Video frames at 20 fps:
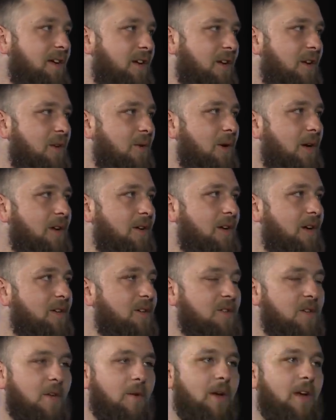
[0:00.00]
You know, I
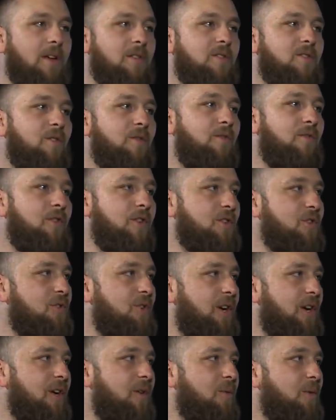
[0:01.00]
got so
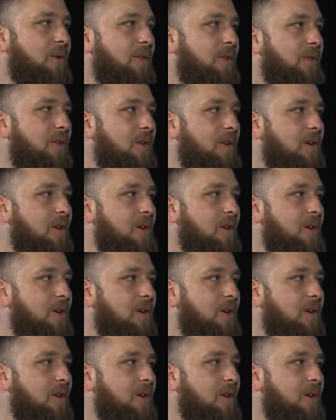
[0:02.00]
frustrated with